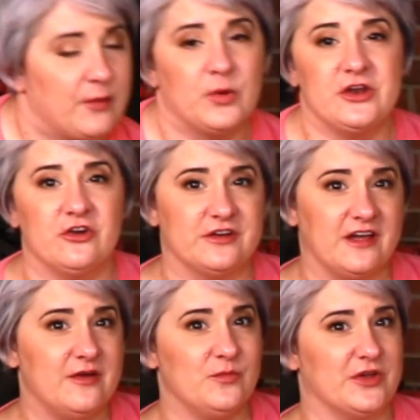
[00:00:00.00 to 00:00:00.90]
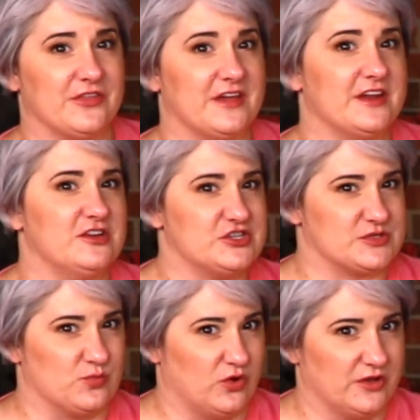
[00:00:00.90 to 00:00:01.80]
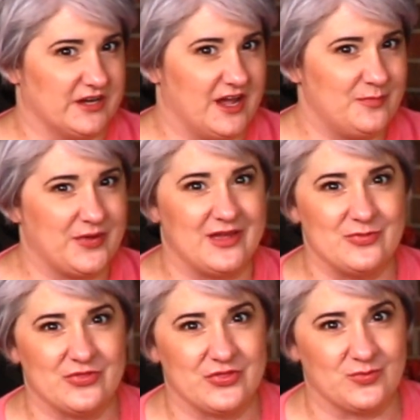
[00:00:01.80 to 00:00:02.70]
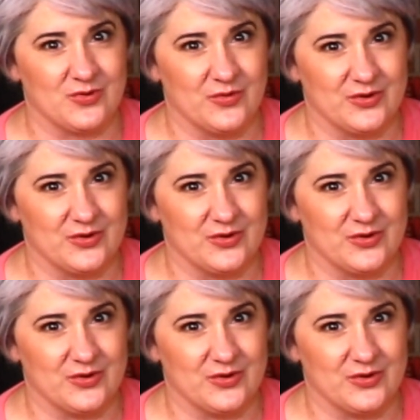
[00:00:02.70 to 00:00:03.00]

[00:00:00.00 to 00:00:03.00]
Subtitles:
when you're done with it, you just roll it up and throw it